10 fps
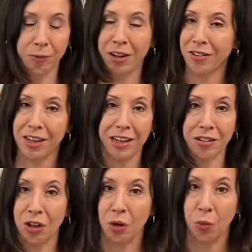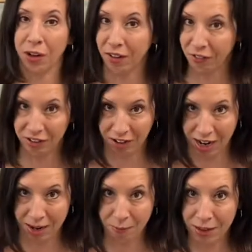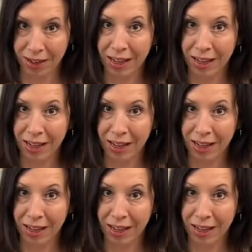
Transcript: I'm not saying it's going to work every time,